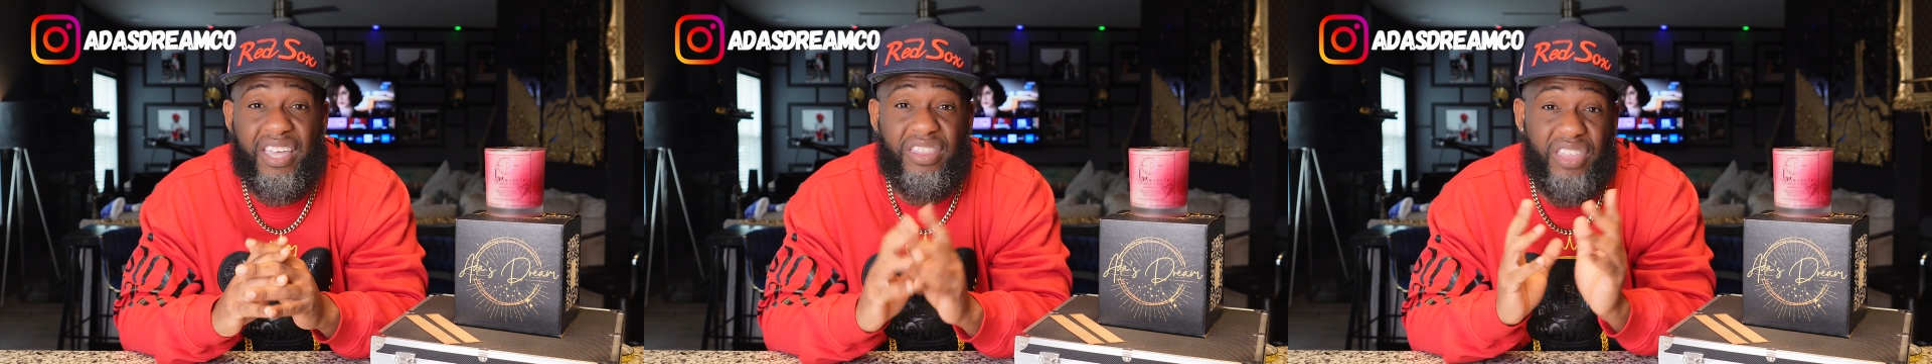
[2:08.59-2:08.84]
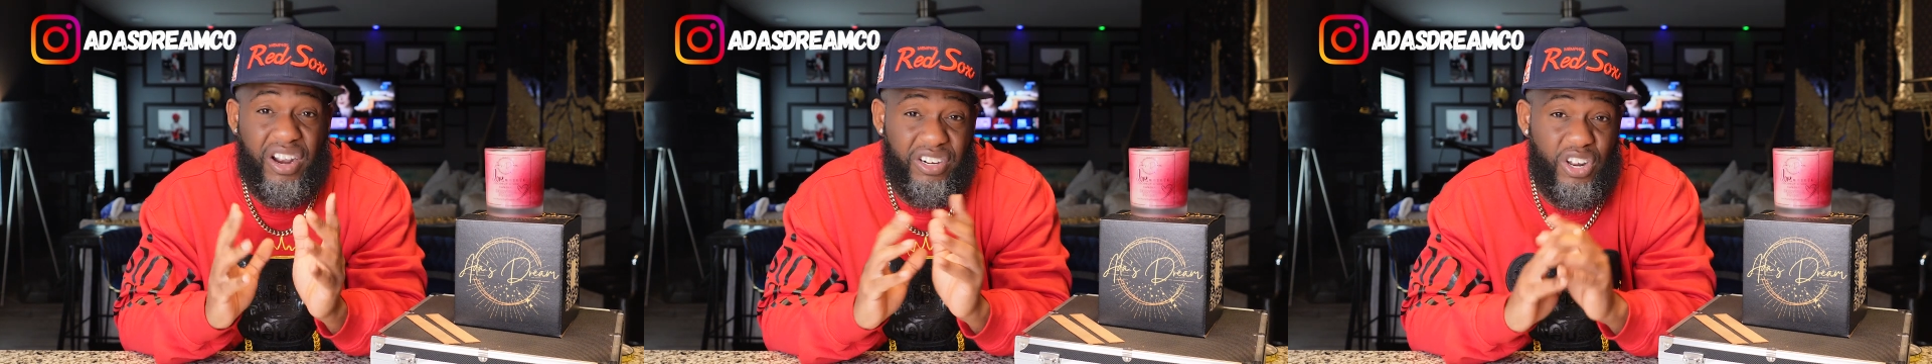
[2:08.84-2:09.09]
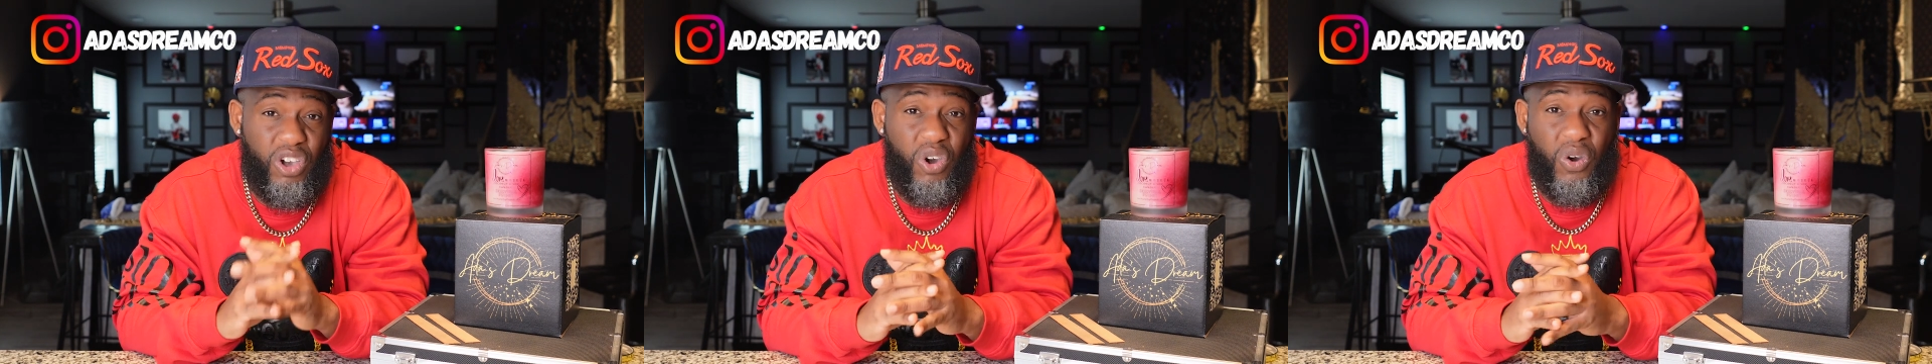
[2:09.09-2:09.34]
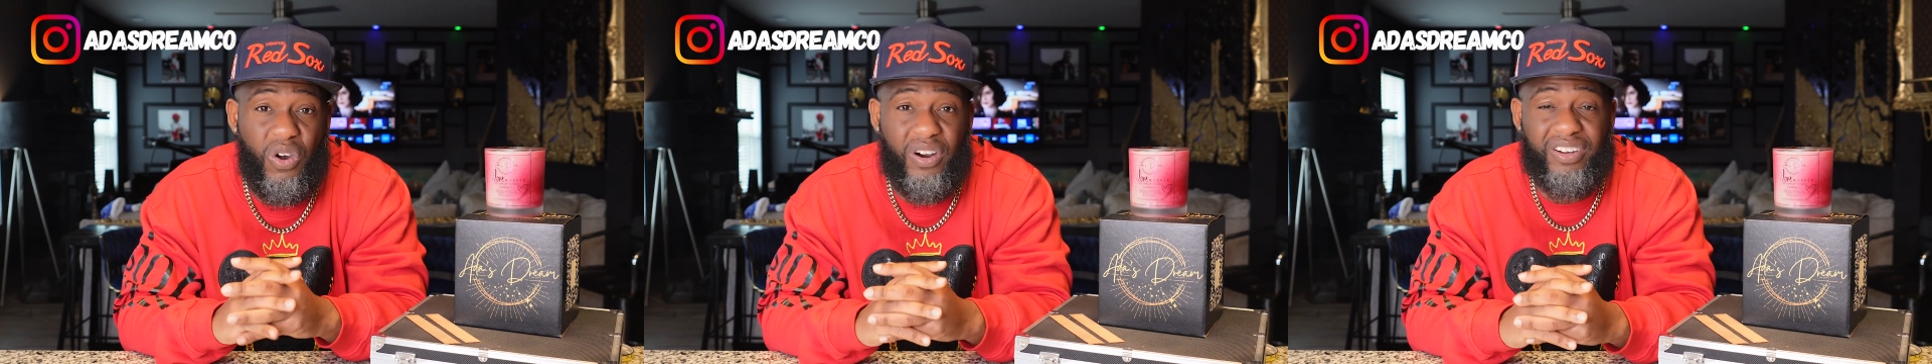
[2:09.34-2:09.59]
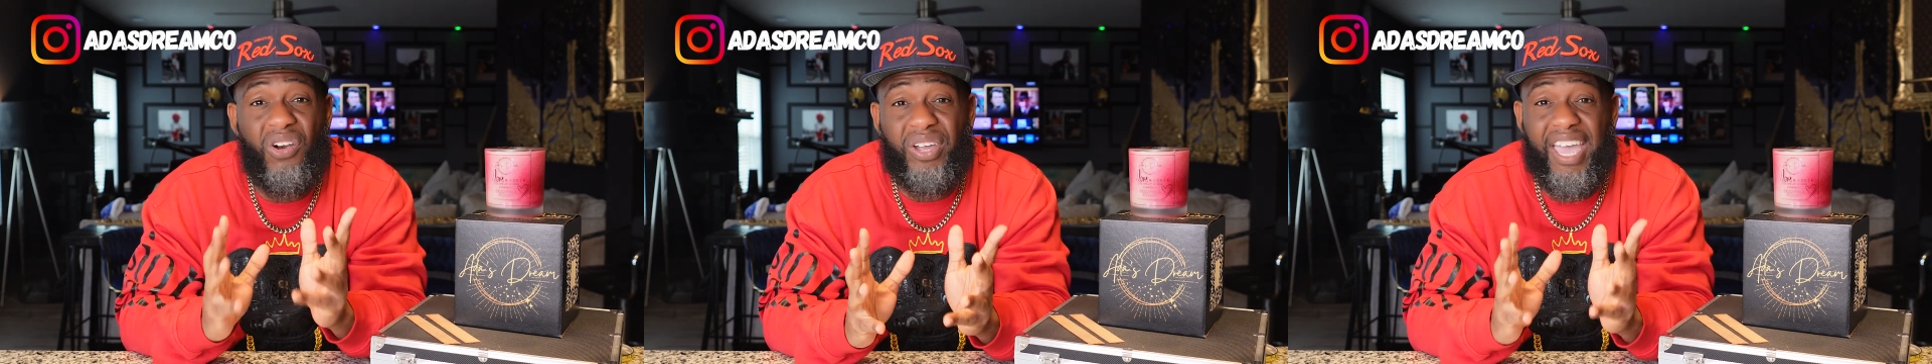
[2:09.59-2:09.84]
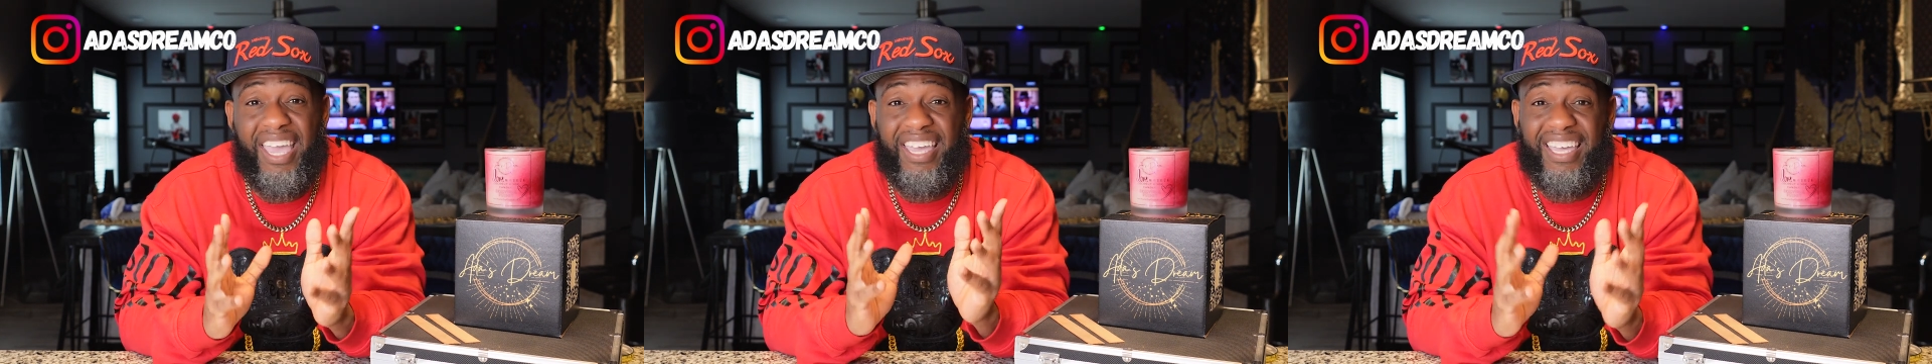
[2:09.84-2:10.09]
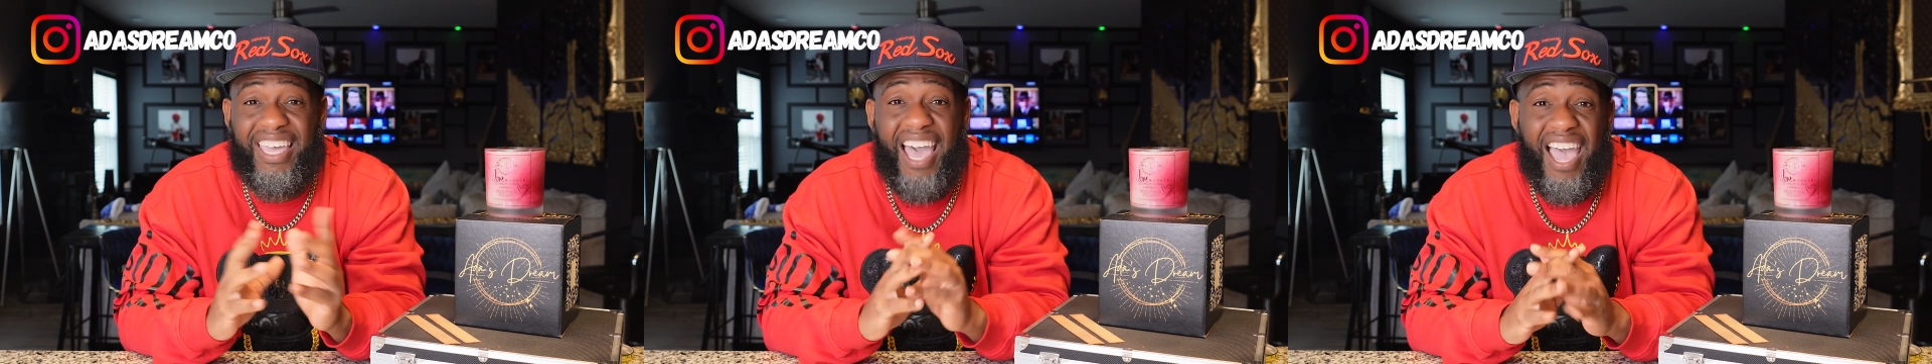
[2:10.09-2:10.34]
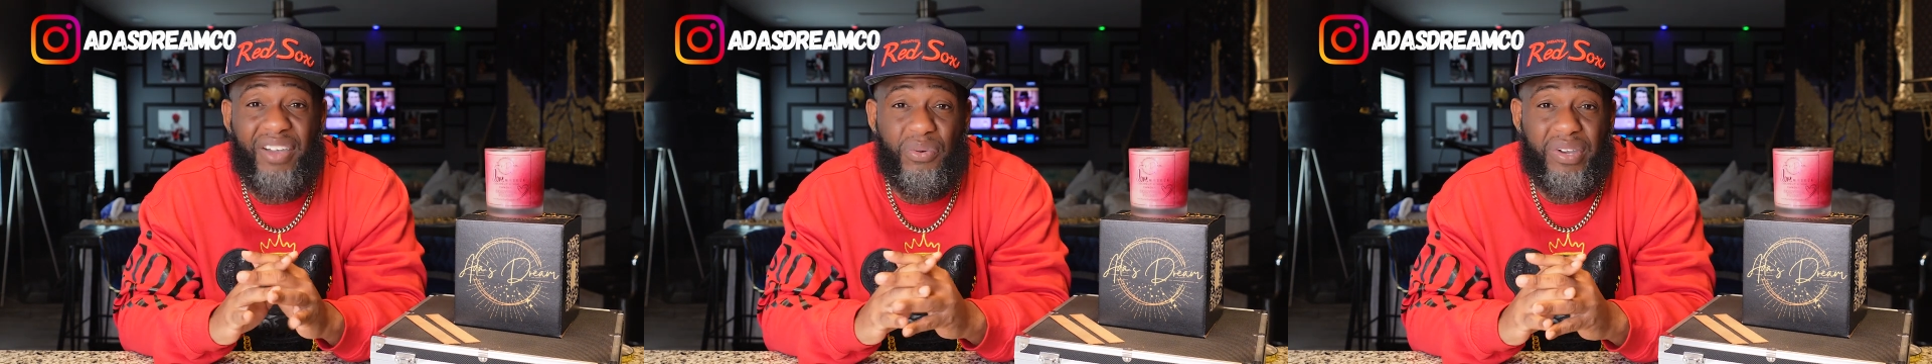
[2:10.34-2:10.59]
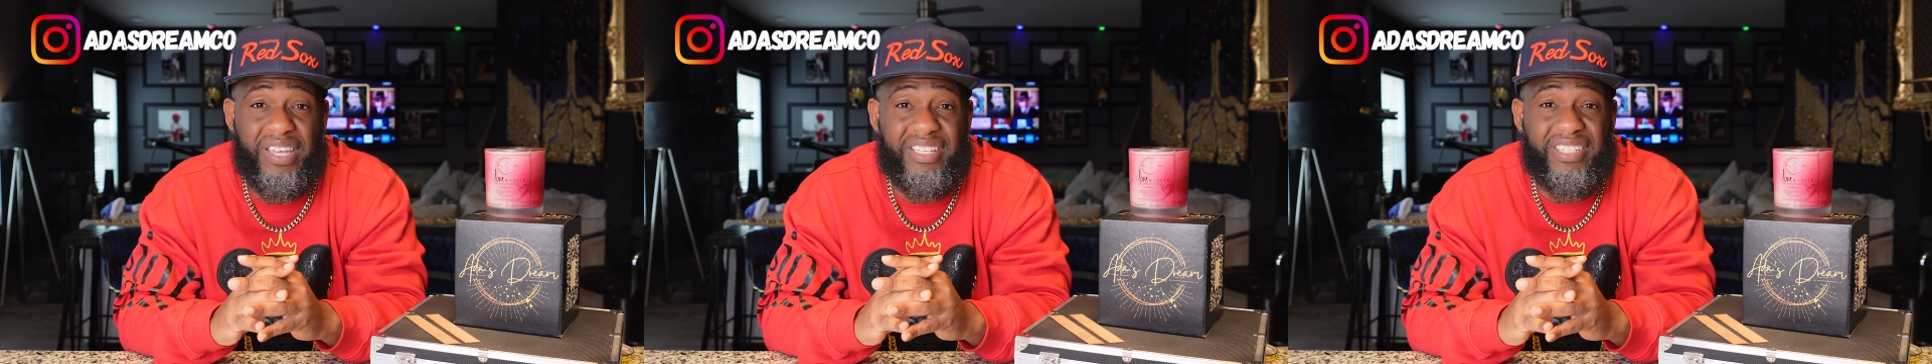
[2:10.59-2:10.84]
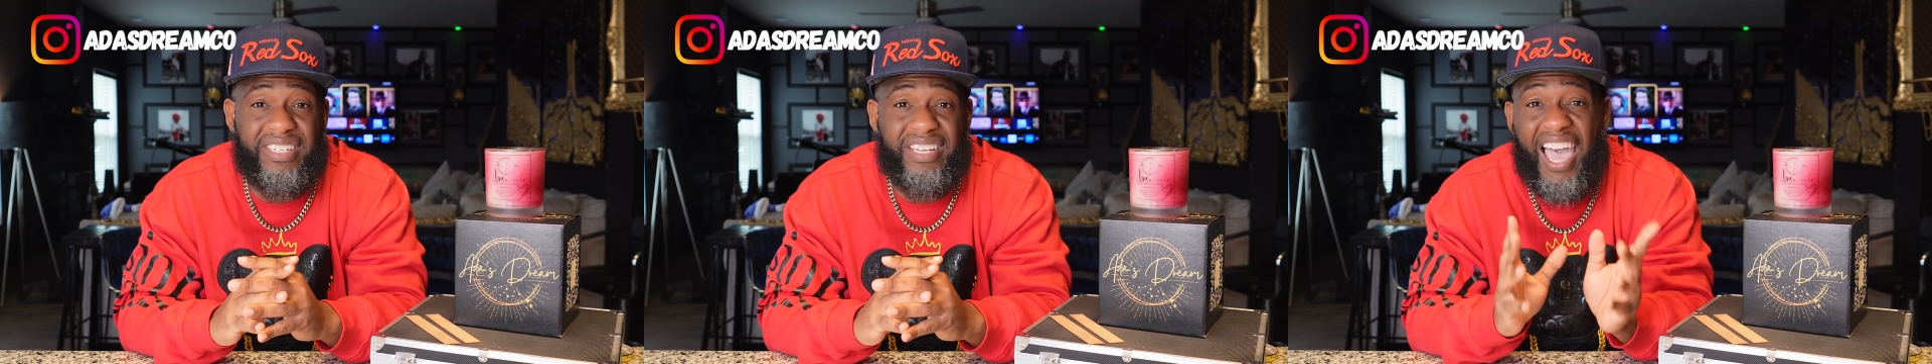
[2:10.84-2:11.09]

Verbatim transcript: their decor. Okay, cotton wicks.